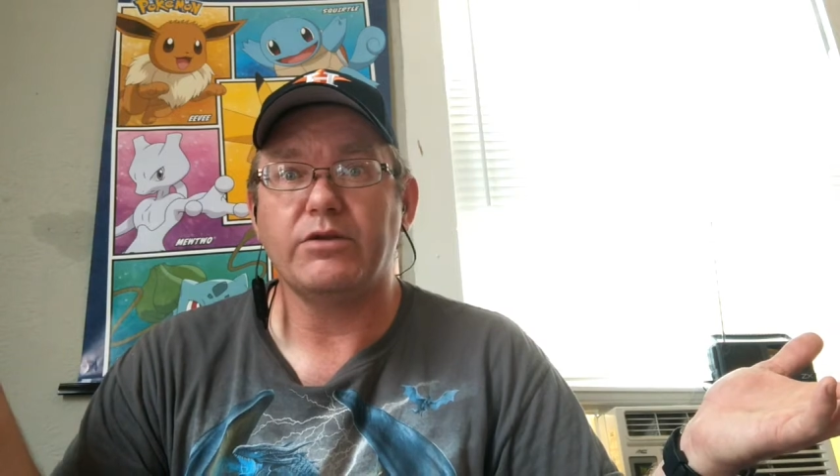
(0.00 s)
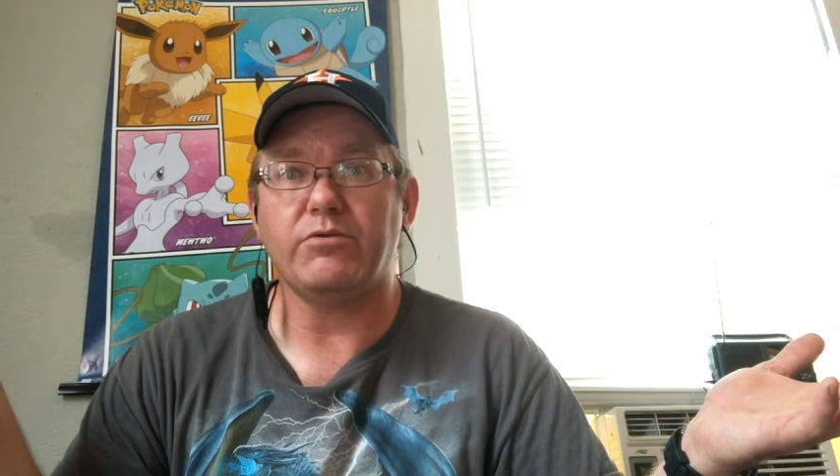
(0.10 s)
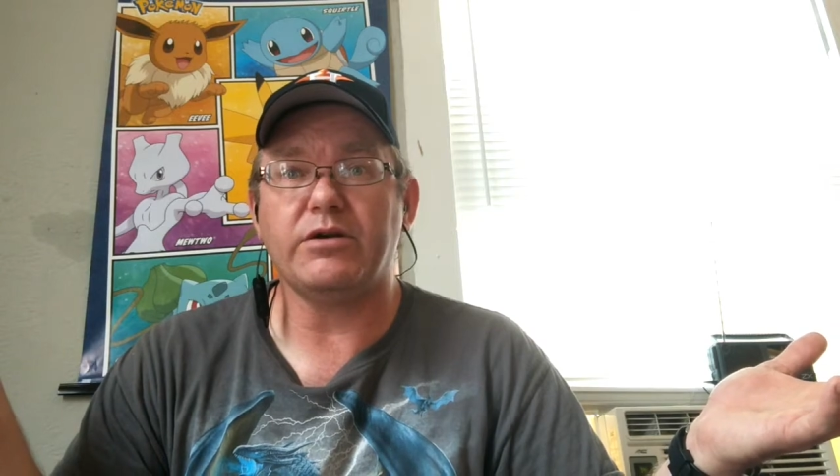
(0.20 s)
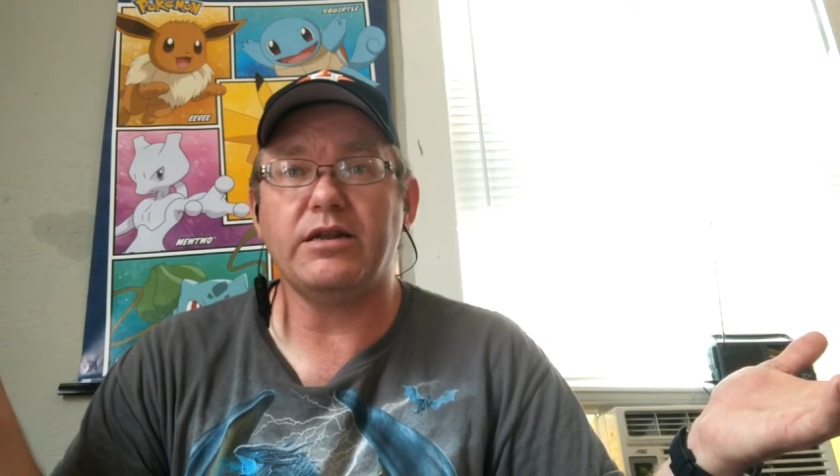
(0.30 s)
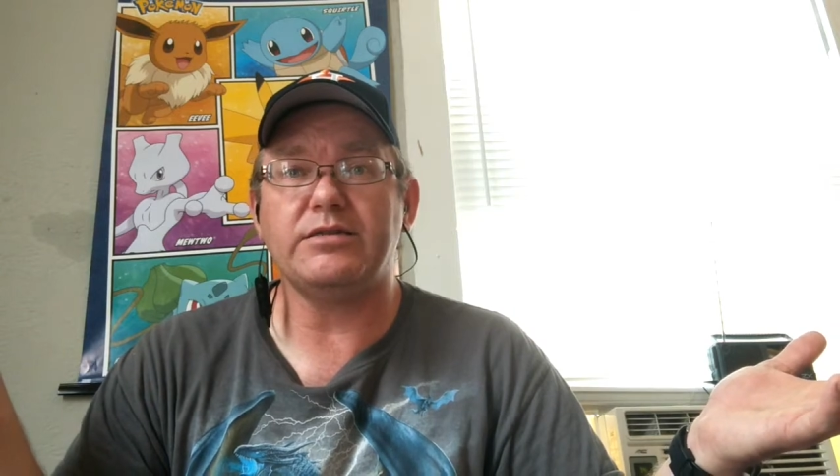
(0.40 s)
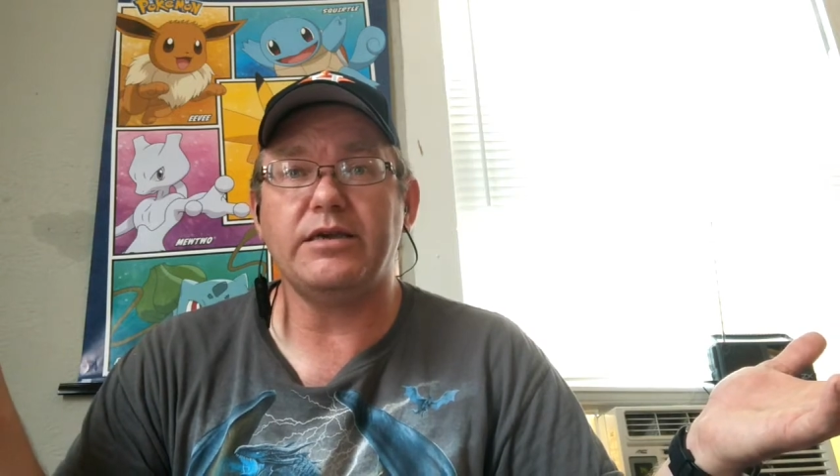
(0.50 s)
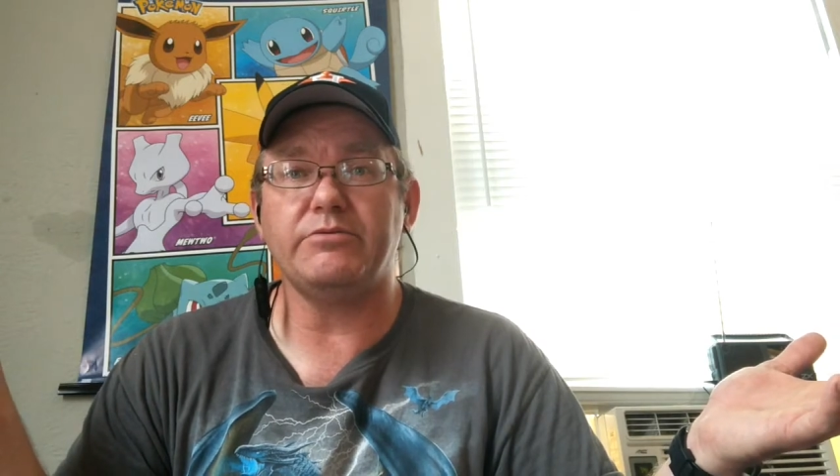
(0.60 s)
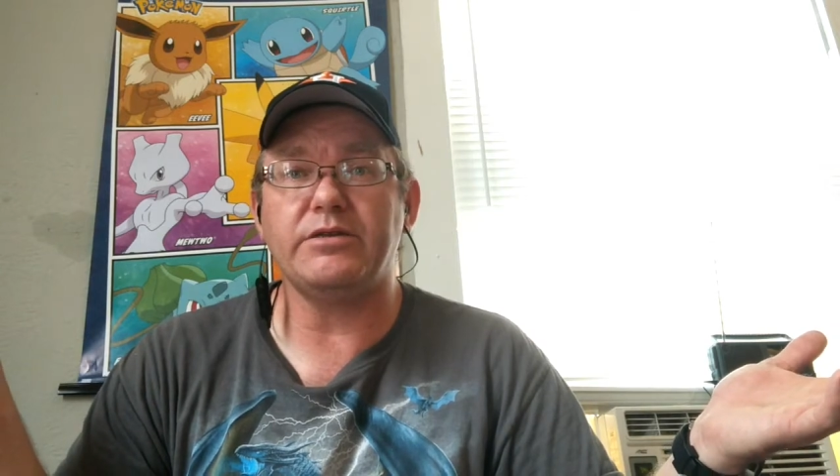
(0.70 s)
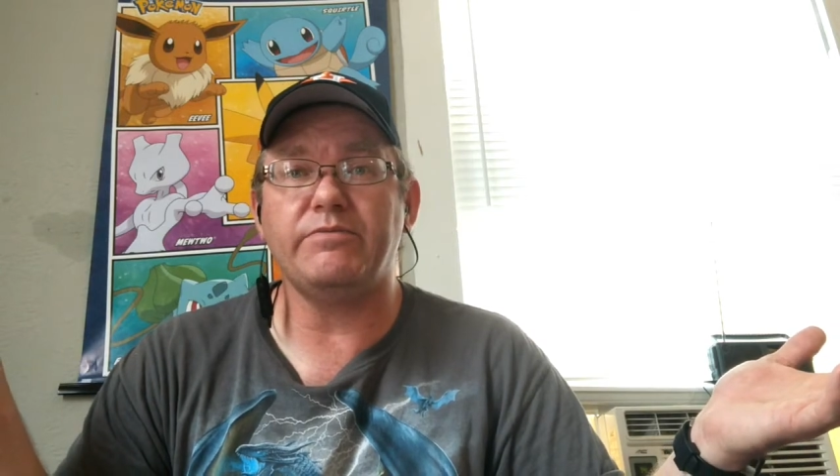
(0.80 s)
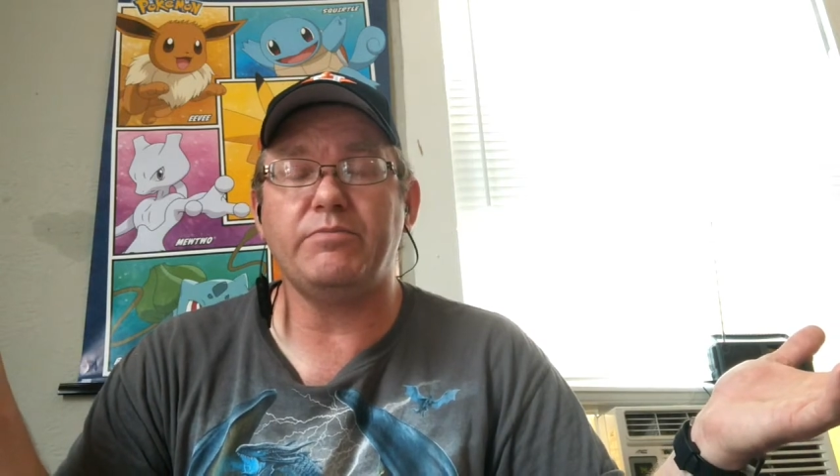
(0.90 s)
What can I say? I
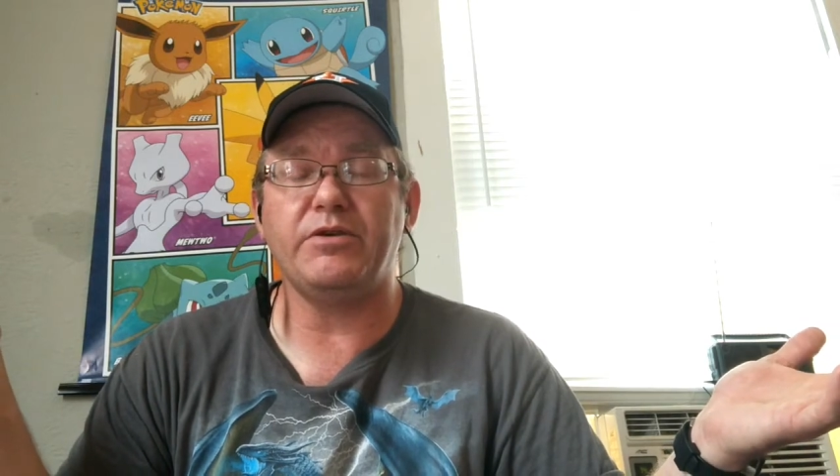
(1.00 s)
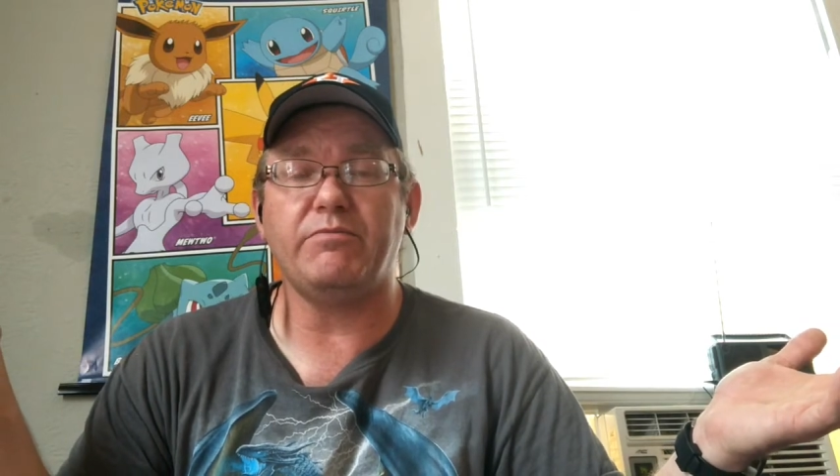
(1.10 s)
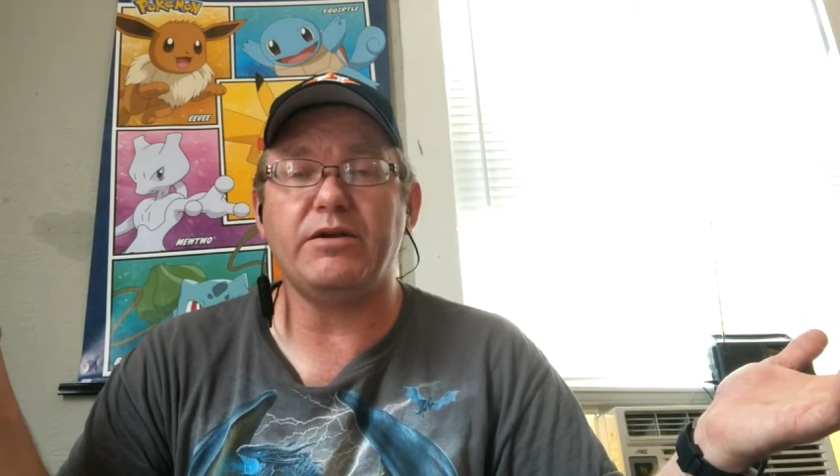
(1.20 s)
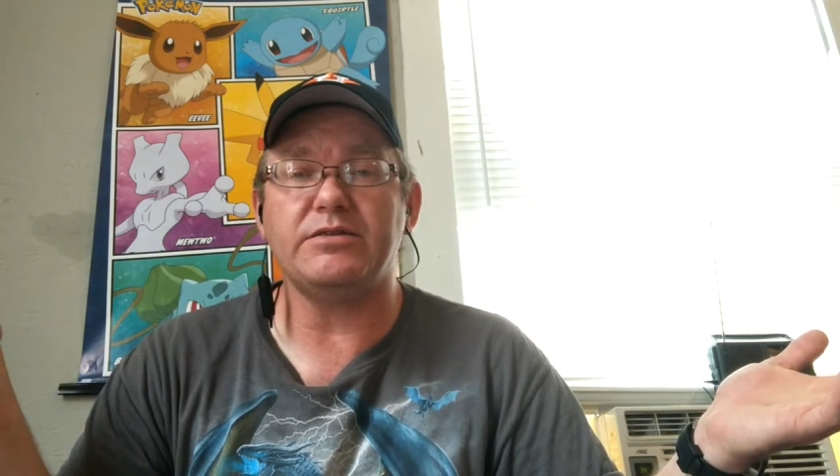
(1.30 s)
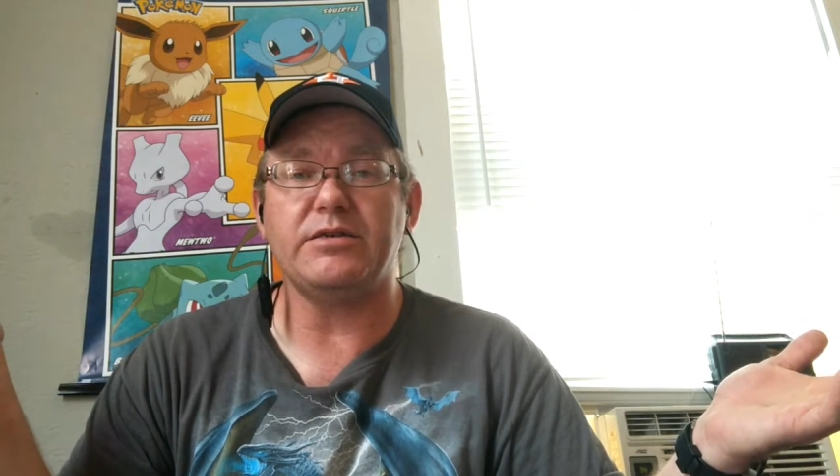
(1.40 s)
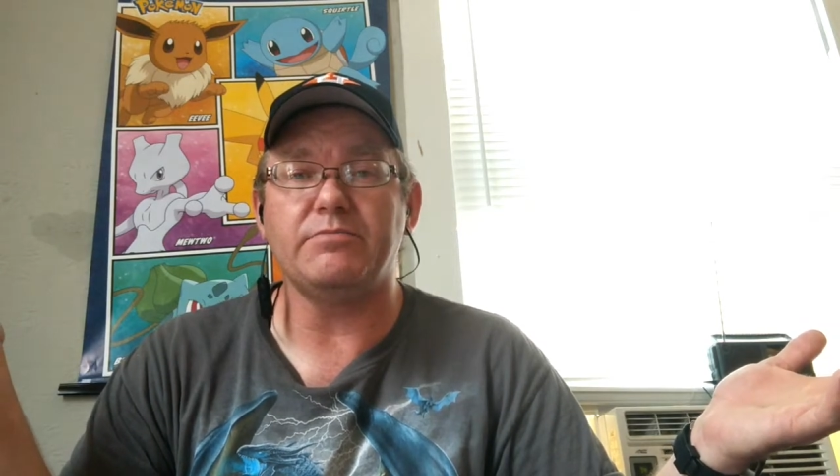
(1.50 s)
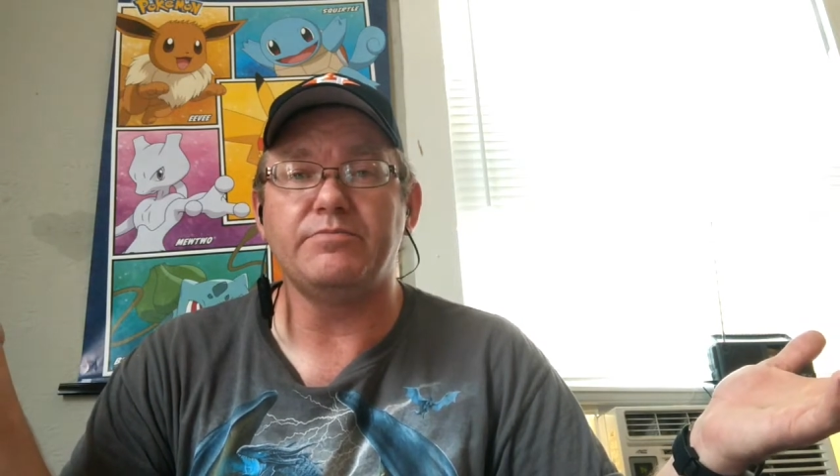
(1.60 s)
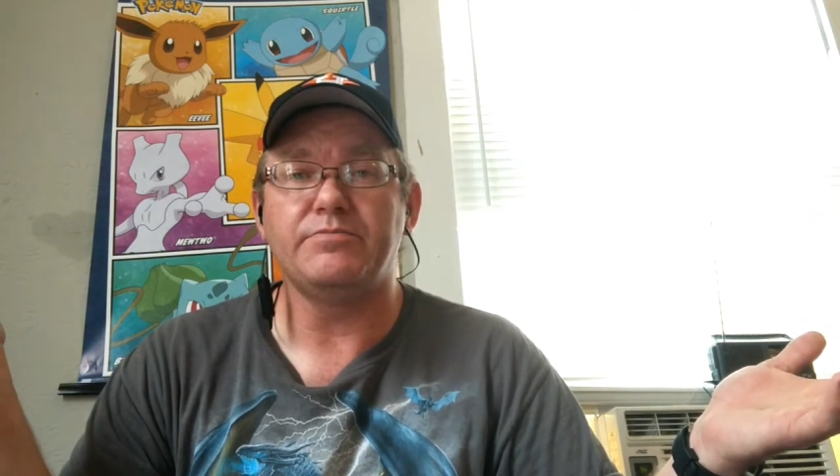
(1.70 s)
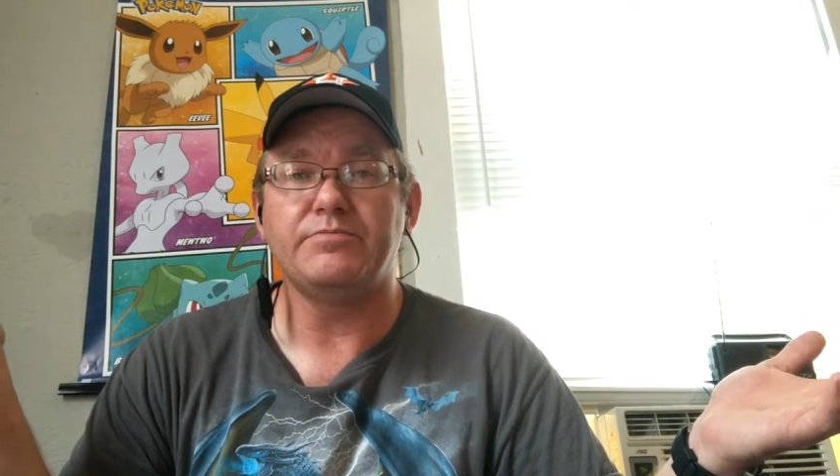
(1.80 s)
was the MVP of my team,